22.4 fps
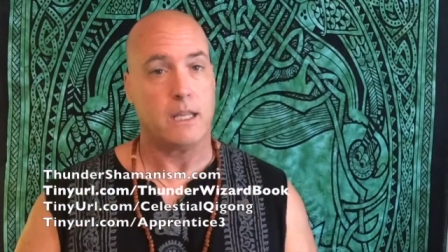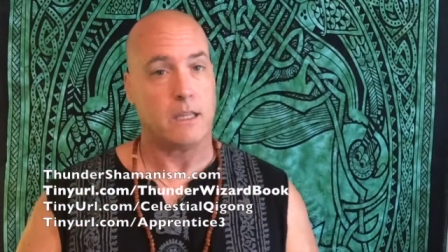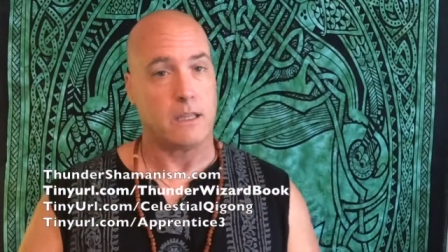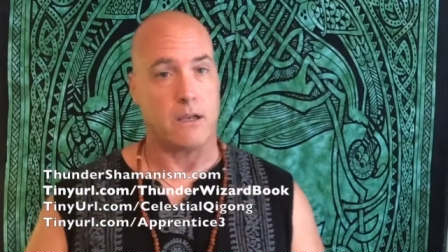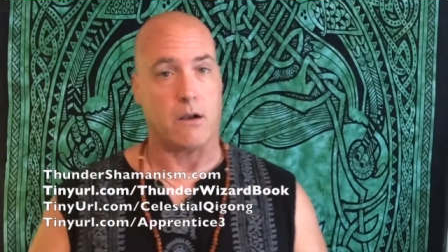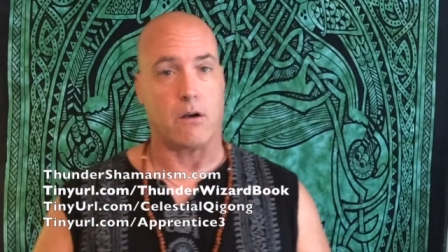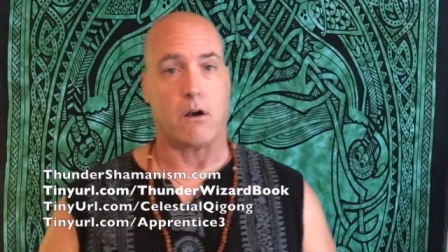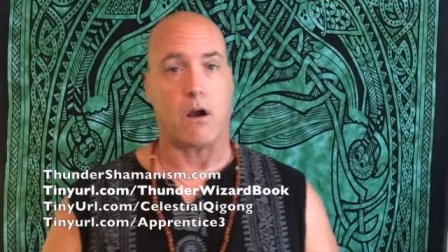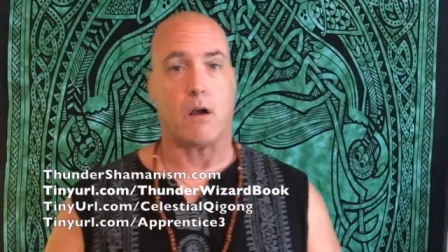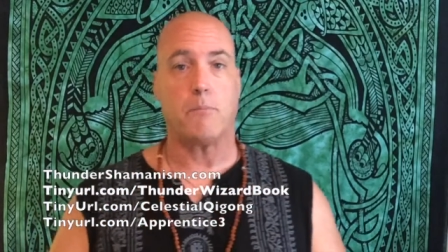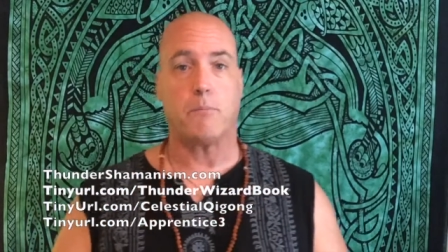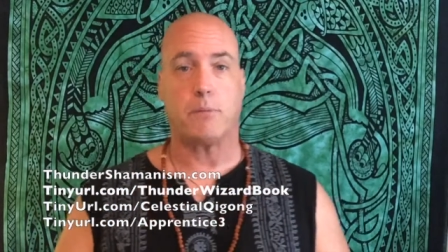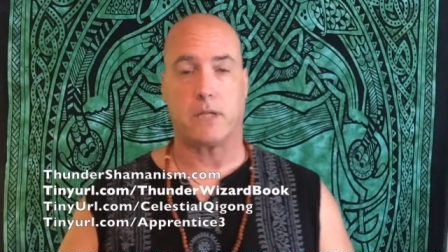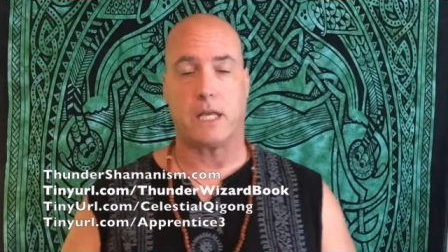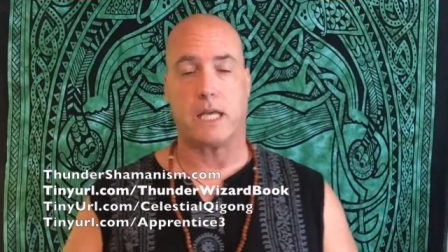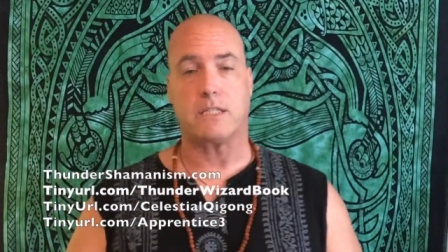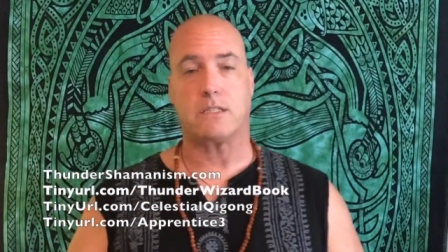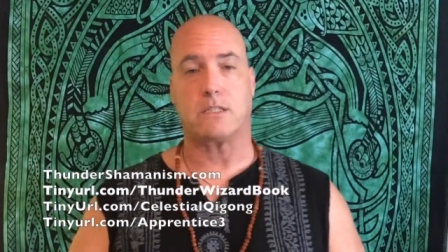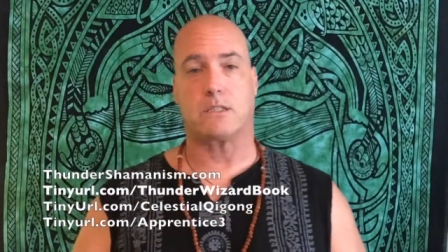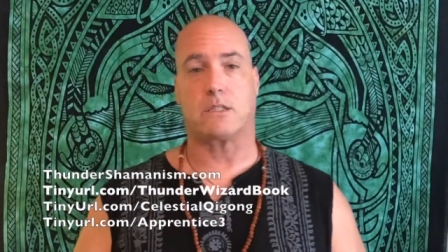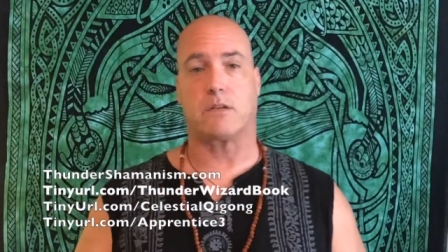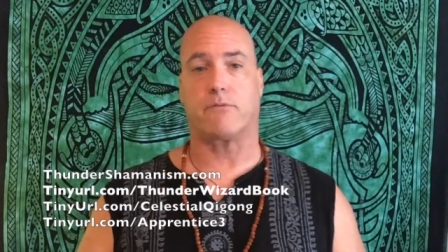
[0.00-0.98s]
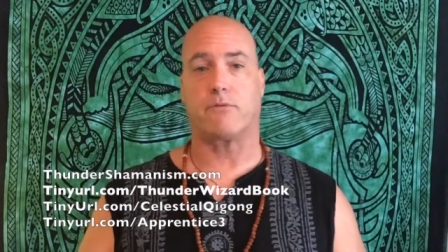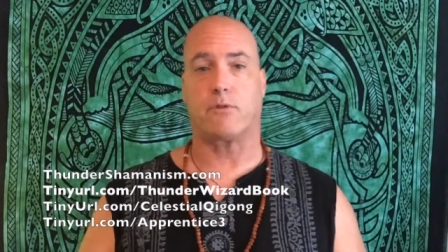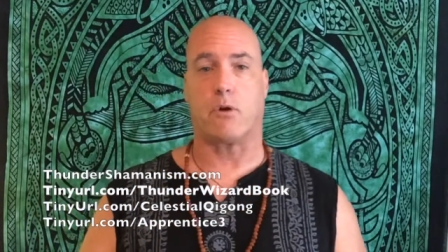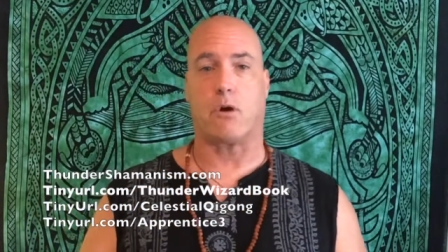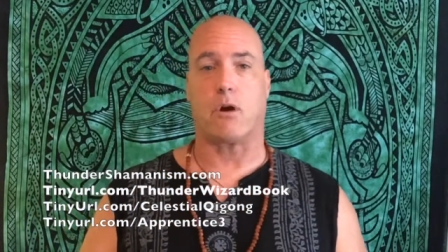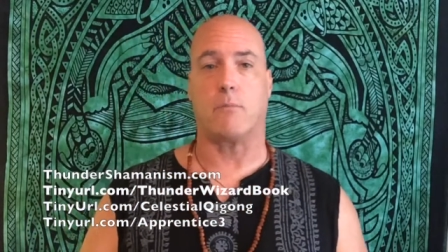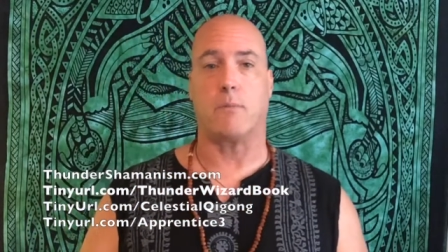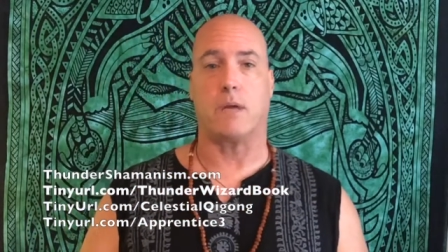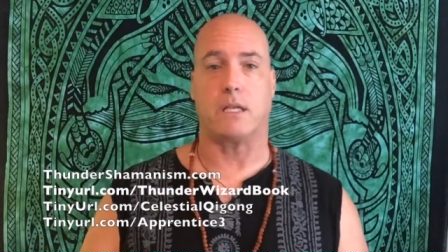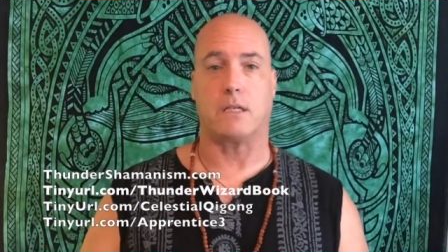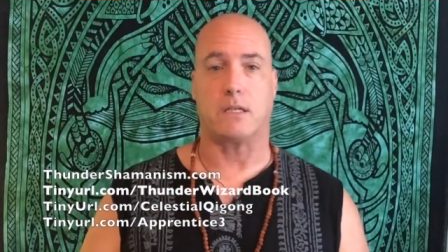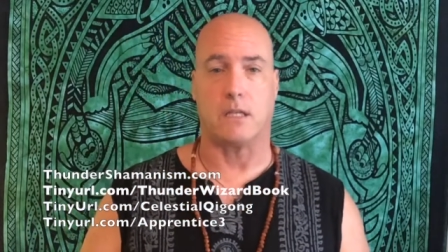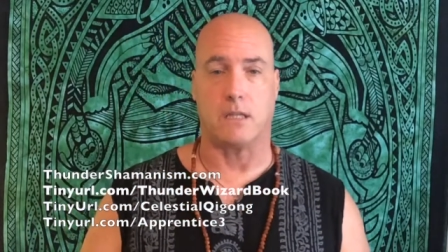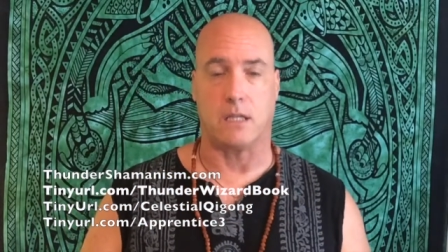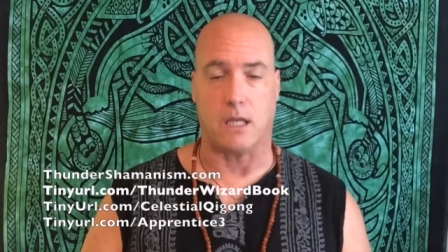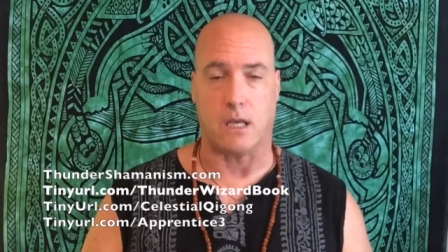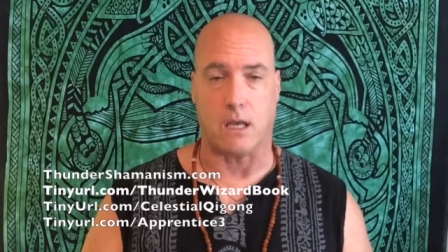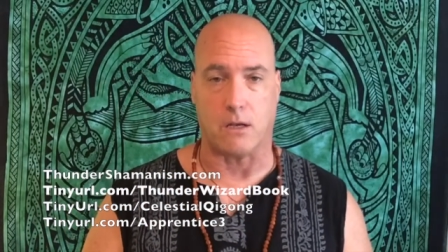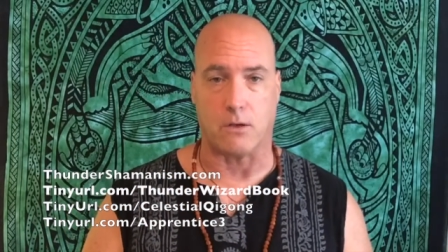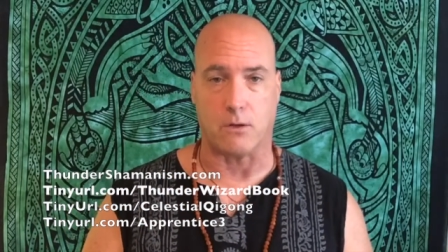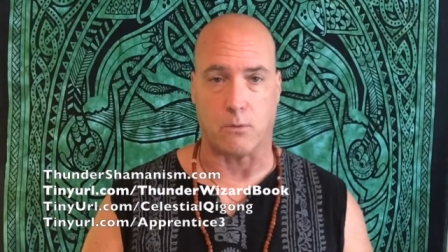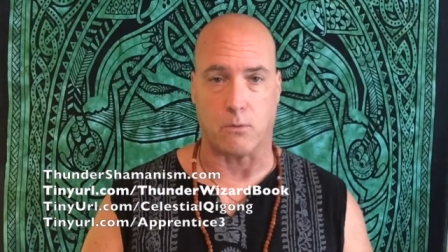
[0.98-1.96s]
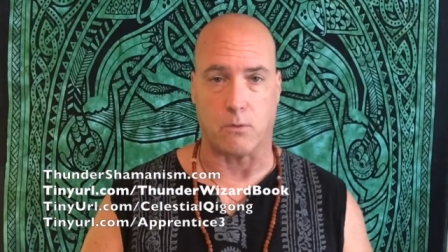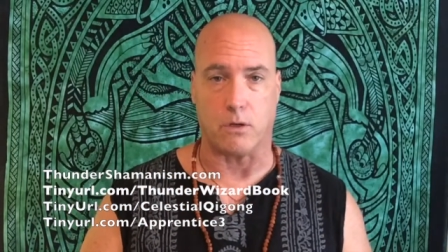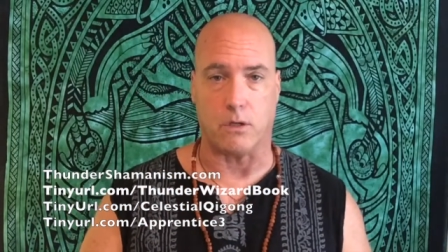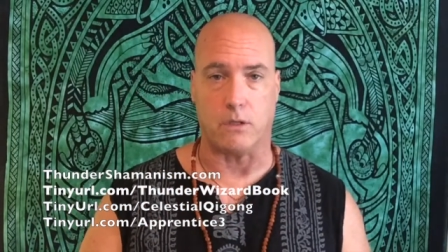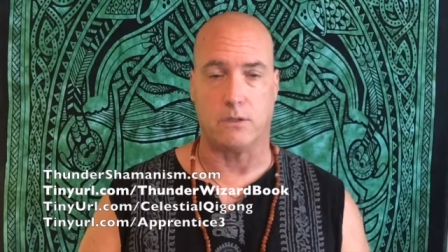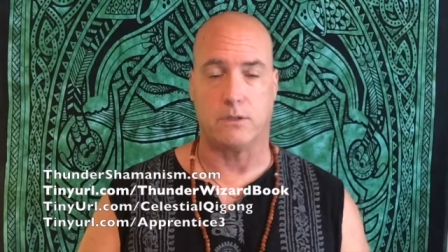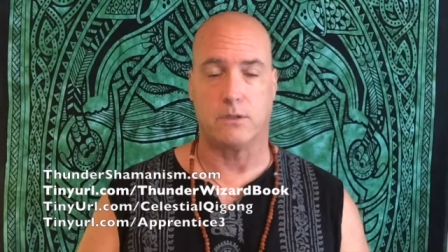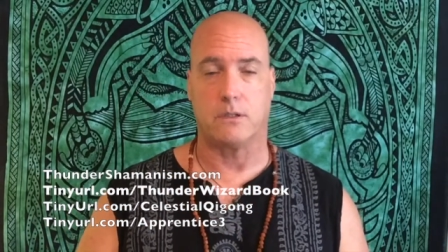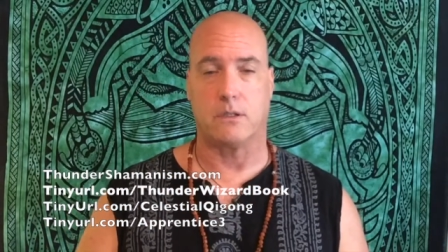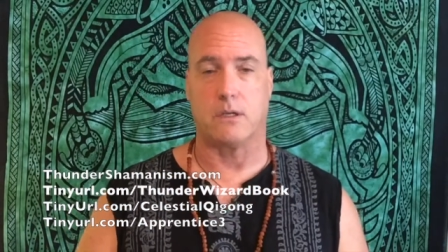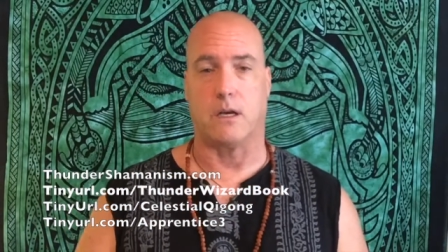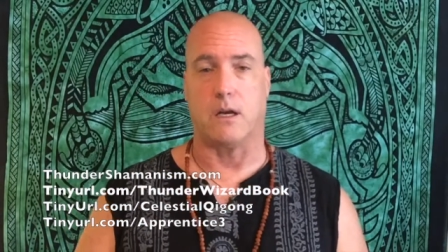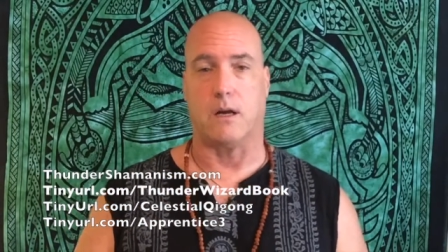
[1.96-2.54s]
there are places of torment in the underworld,